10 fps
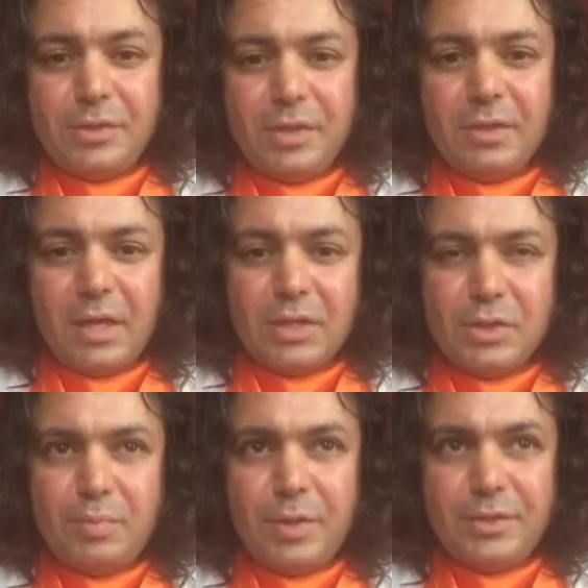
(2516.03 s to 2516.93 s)
the
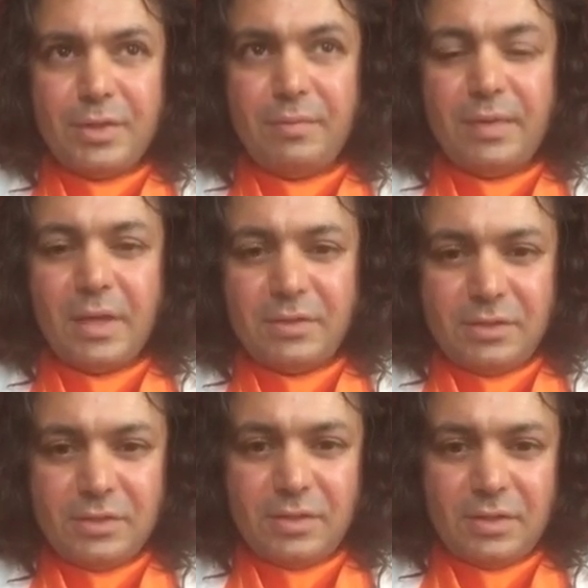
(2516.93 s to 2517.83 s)
expression of the
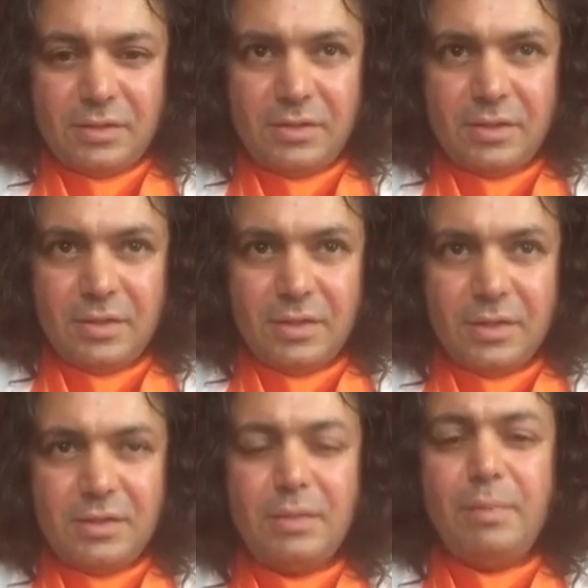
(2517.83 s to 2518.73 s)
existence,
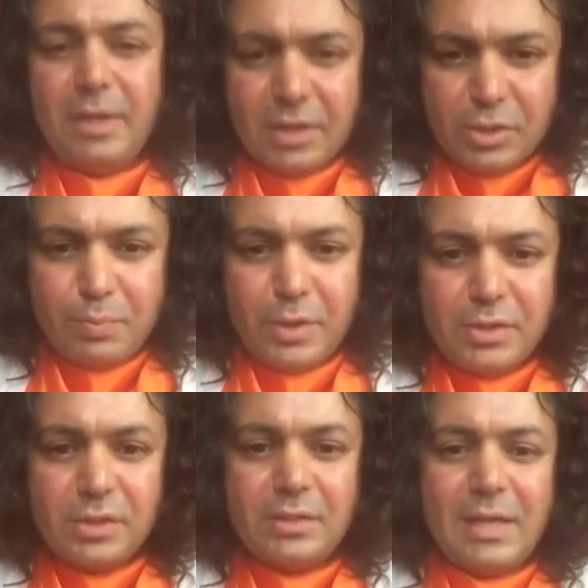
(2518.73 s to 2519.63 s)
simply
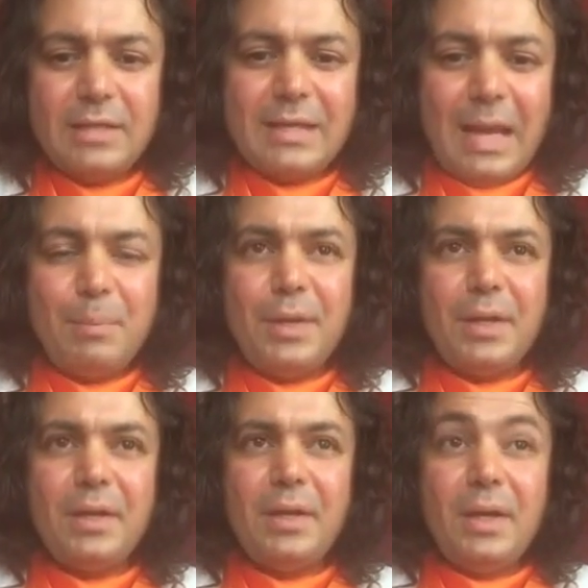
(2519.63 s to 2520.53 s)
expressions that is
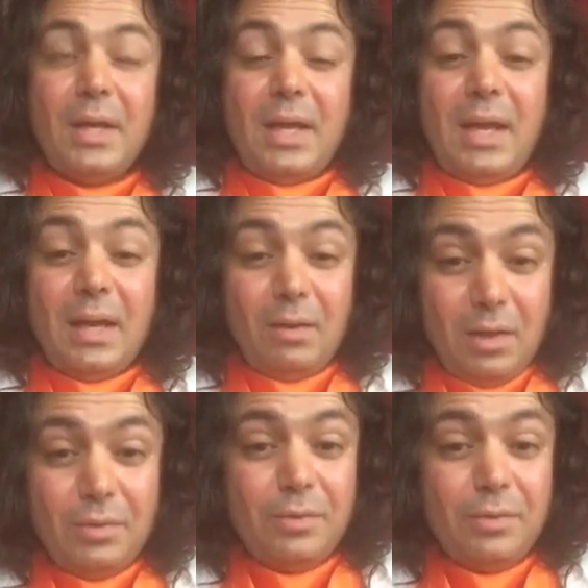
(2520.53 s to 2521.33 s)
happening. And although